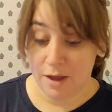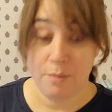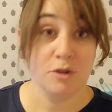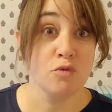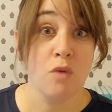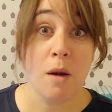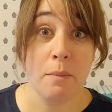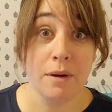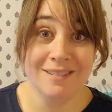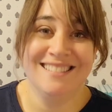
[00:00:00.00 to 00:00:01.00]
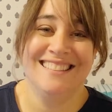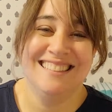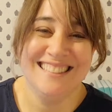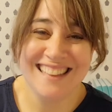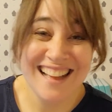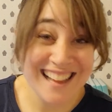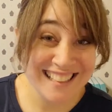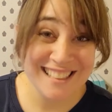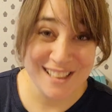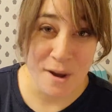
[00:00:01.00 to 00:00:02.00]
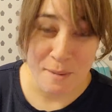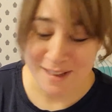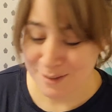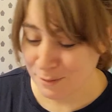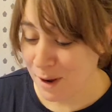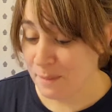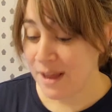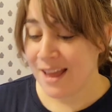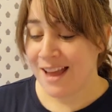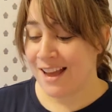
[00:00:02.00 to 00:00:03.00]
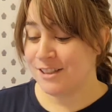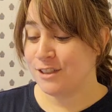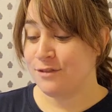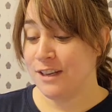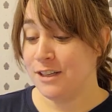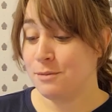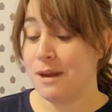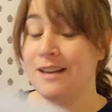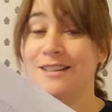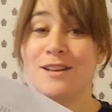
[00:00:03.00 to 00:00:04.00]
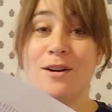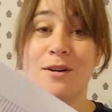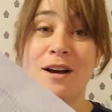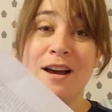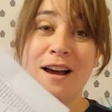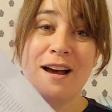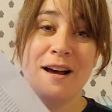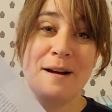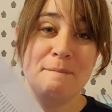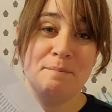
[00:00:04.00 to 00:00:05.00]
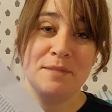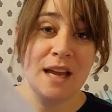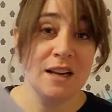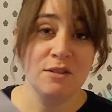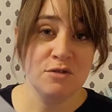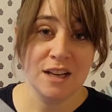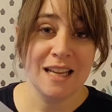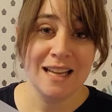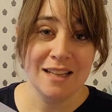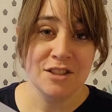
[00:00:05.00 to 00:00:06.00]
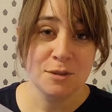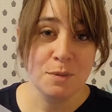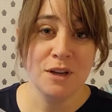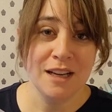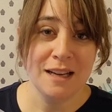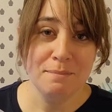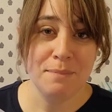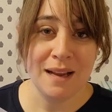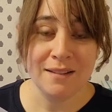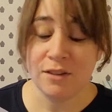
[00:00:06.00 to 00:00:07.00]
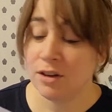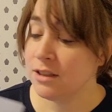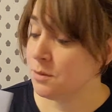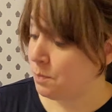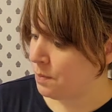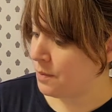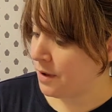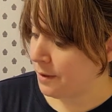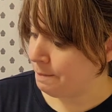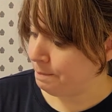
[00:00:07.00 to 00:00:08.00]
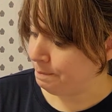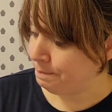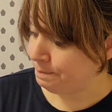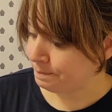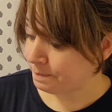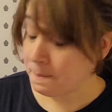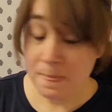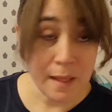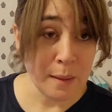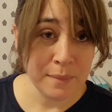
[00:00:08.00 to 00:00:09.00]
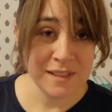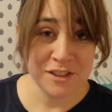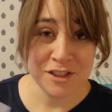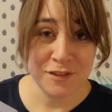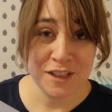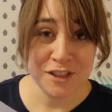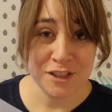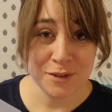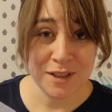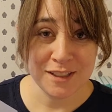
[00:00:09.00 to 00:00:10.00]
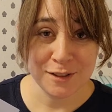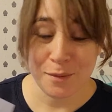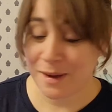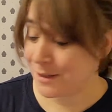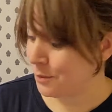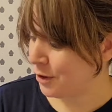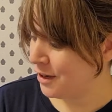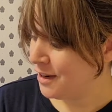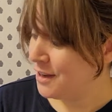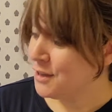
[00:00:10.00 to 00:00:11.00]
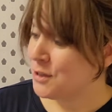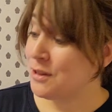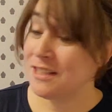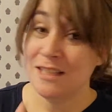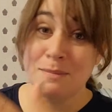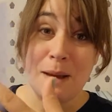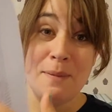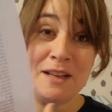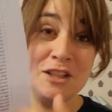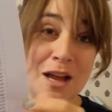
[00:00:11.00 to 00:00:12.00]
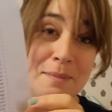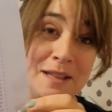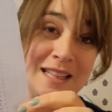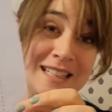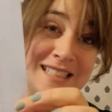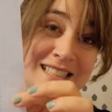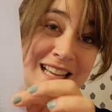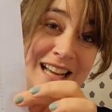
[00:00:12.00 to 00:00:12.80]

How much rum? I need to go buy some rum. I just finished mine. So I didn't drink it. I just put it in baked goods. I did just finish it, so I need to go buy some more. So this is my big shopping list.